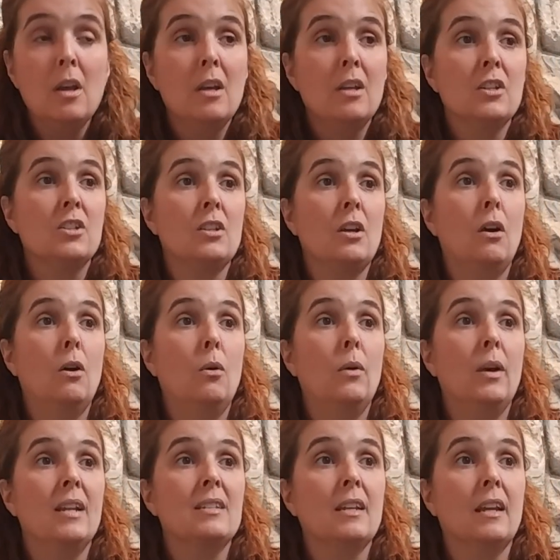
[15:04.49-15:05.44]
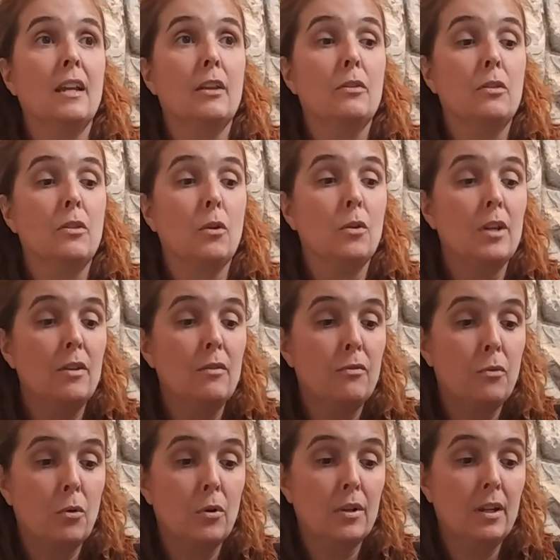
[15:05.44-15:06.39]
So it's like
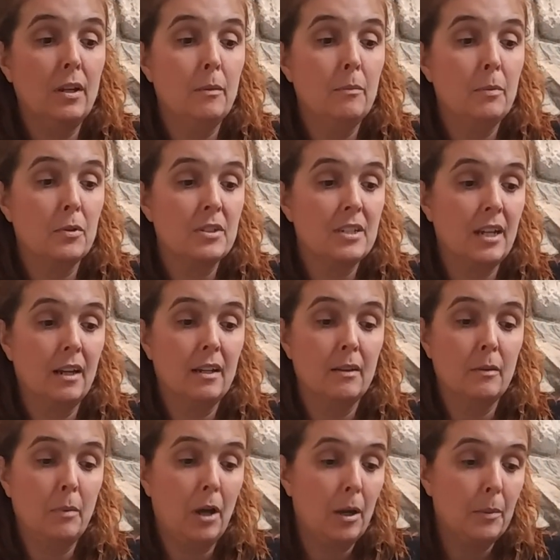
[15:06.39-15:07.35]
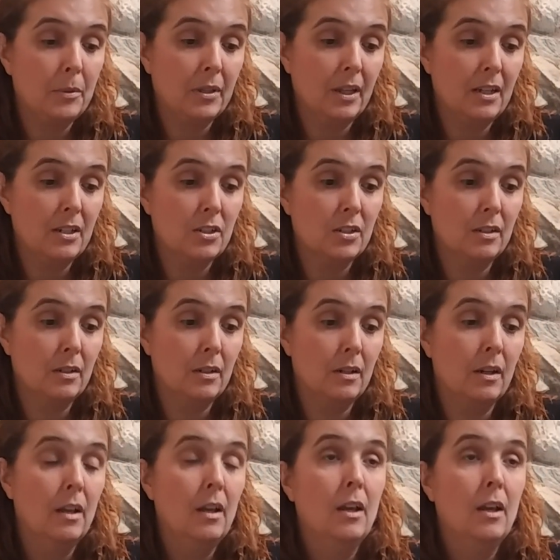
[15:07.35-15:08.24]
30–40% of the population,